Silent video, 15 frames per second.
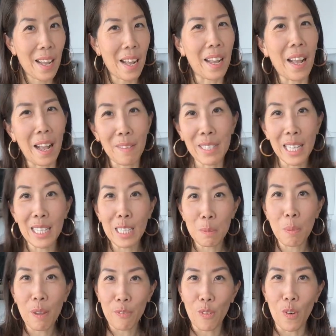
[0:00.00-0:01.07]
I've said
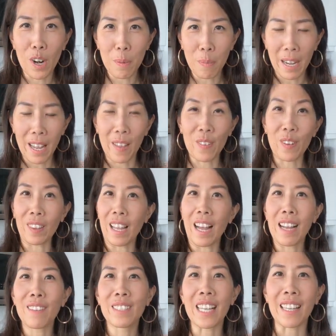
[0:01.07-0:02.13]
this before in my other
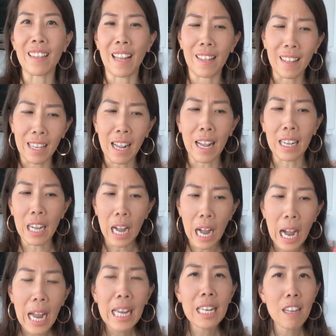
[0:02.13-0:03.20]
lives, in that like I
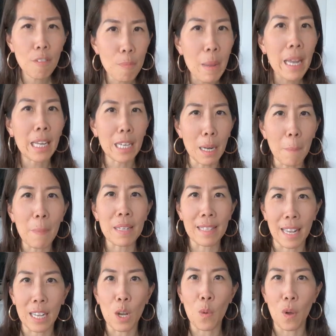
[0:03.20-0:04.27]
kind of make it up
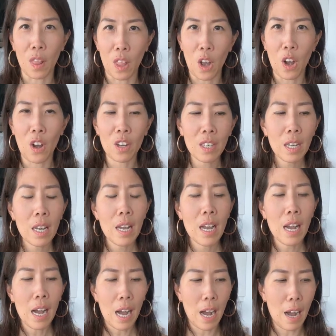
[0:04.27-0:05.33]
as I go along,
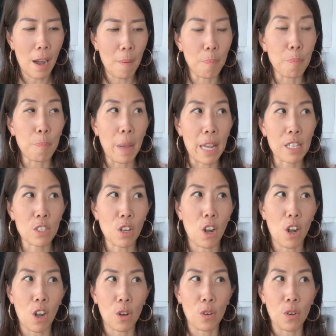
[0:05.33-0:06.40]
based
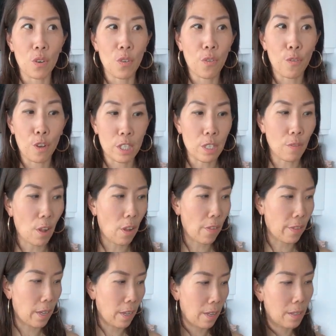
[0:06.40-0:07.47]
on, first of
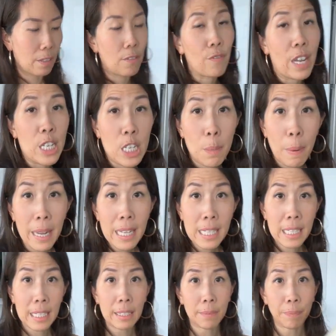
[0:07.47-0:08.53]
all, the veggie
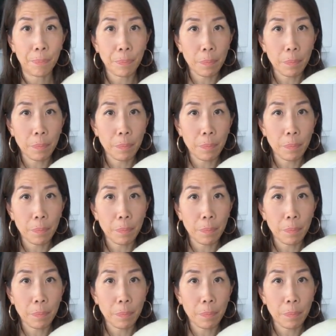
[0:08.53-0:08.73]
base